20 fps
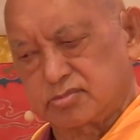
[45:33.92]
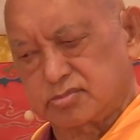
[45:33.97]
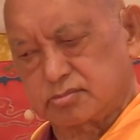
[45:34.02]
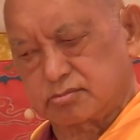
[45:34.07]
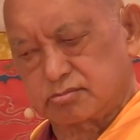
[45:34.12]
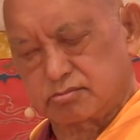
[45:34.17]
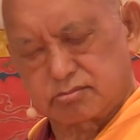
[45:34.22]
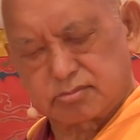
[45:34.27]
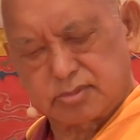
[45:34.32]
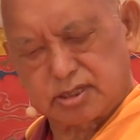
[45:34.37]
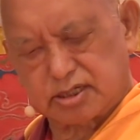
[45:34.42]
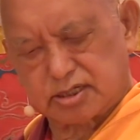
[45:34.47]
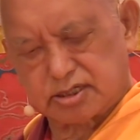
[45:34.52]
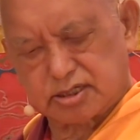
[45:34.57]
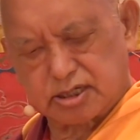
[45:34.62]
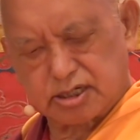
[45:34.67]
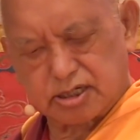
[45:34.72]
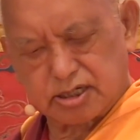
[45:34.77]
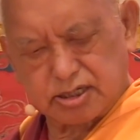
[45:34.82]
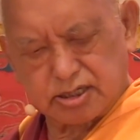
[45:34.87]
Make
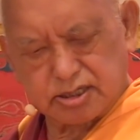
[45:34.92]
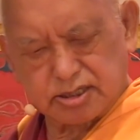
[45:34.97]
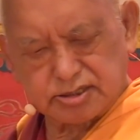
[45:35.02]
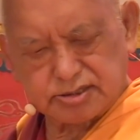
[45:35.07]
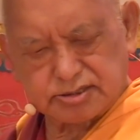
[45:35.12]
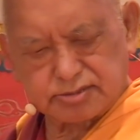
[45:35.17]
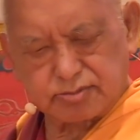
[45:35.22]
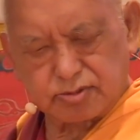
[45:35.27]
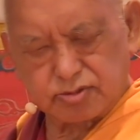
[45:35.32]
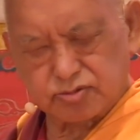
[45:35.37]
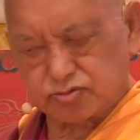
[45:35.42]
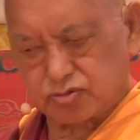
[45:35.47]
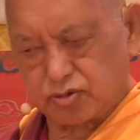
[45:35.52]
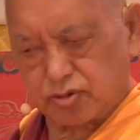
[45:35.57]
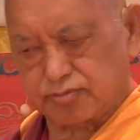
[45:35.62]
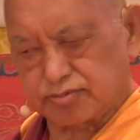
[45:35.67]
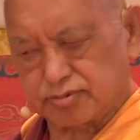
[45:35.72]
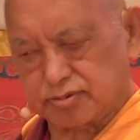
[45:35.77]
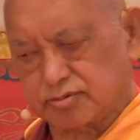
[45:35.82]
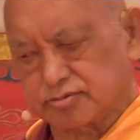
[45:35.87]
a small
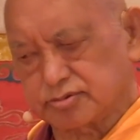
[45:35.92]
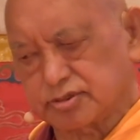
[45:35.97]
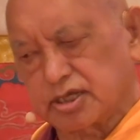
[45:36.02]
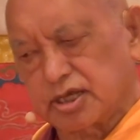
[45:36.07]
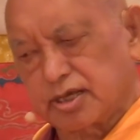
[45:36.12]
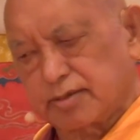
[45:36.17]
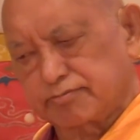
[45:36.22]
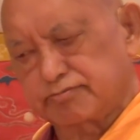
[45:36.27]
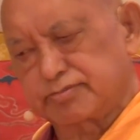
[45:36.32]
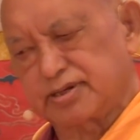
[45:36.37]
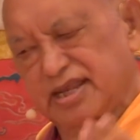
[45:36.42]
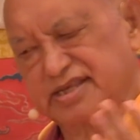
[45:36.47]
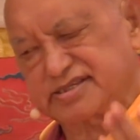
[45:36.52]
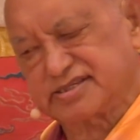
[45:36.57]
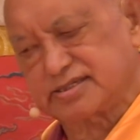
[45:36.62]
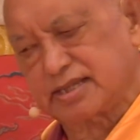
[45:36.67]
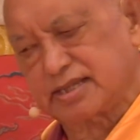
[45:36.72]
dope with blessed